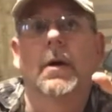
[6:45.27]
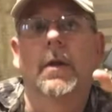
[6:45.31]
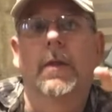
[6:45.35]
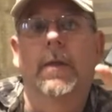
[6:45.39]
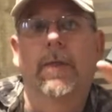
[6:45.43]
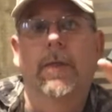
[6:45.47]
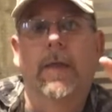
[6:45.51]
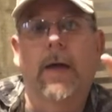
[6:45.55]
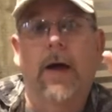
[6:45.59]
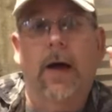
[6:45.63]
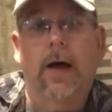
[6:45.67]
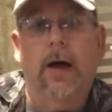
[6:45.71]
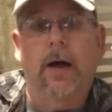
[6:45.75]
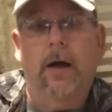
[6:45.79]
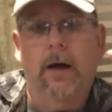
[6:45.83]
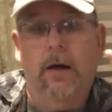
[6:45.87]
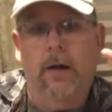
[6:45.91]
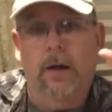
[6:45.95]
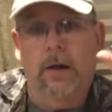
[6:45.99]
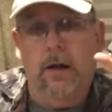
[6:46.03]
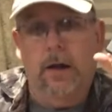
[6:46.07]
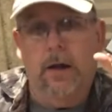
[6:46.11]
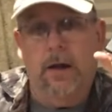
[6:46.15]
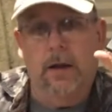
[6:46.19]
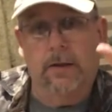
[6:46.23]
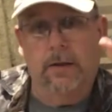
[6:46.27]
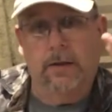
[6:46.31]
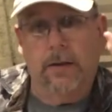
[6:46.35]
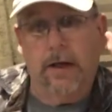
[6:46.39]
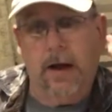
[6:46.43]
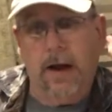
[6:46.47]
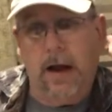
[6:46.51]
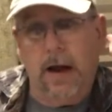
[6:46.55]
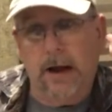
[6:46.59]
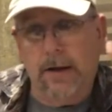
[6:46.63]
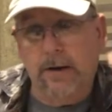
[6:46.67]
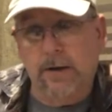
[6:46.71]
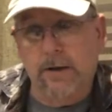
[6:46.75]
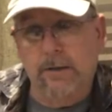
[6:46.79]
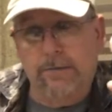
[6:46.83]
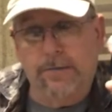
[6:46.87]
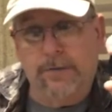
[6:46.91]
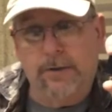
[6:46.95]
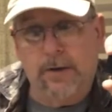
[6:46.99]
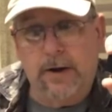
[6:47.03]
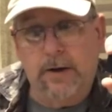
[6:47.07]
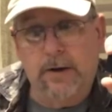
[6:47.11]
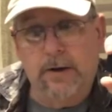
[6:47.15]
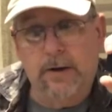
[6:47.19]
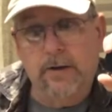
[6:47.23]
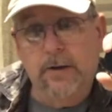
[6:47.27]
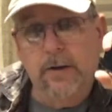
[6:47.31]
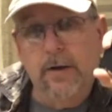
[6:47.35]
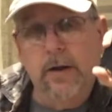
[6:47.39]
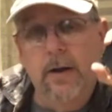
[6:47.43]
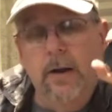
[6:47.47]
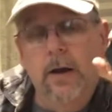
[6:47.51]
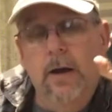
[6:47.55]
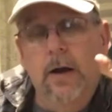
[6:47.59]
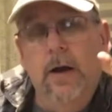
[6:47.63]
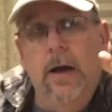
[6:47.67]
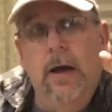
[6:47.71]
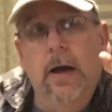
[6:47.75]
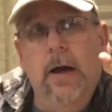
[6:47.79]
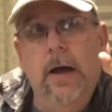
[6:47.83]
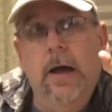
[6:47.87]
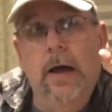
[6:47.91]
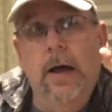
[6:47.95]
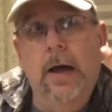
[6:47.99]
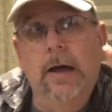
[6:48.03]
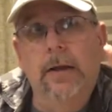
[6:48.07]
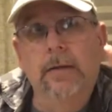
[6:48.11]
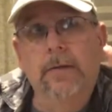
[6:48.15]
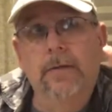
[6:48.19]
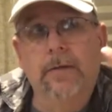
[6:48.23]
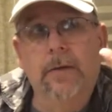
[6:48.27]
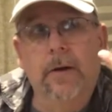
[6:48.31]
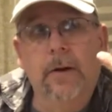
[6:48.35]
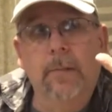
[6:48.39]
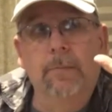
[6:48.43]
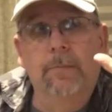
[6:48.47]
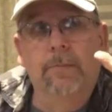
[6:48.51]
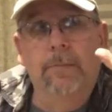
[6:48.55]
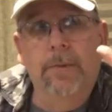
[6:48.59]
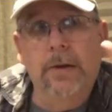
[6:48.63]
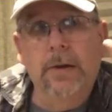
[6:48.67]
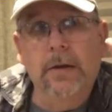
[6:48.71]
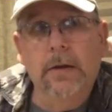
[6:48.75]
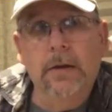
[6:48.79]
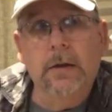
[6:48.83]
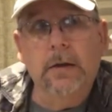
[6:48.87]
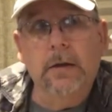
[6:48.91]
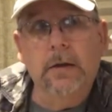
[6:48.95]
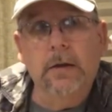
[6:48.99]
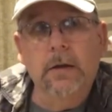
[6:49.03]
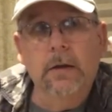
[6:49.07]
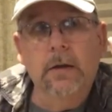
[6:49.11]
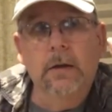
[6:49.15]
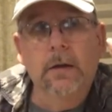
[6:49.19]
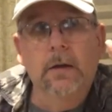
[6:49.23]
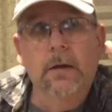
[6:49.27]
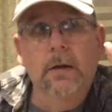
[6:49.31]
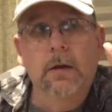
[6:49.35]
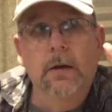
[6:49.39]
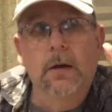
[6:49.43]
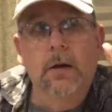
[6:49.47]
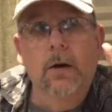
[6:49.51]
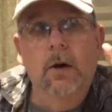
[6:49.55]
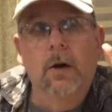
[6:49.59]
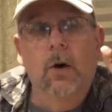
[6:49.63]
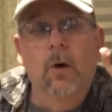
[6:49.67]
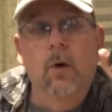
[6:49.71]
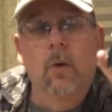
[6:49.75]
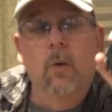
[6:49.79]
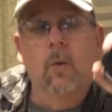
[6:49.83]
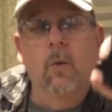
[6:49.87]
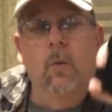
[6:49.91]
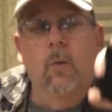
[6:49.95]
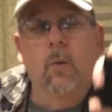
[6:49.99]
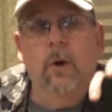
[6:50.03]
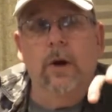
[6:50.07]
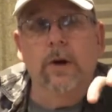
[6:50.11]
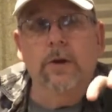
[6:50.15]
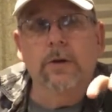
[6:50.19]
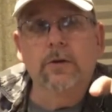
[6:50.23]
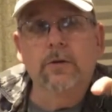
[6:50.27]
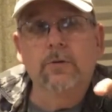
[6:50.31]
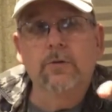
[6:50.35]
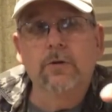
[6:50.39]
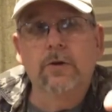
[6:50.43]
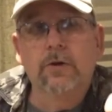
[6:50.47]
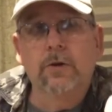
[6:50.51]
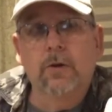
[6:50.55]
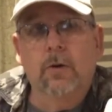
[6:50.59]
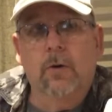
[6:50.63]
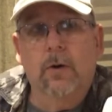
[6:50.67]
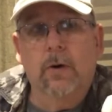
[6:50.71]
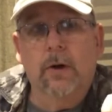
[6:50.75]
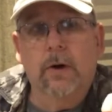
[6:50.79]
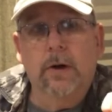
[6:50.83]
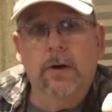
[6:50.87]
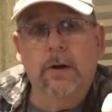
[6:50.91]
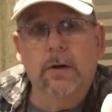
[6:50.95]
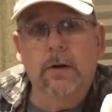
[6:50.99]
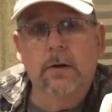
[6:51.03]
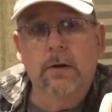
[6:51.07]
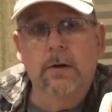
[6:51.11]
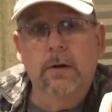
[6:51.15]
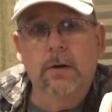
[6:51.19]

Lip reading: that I could find. It ends up being, when you join,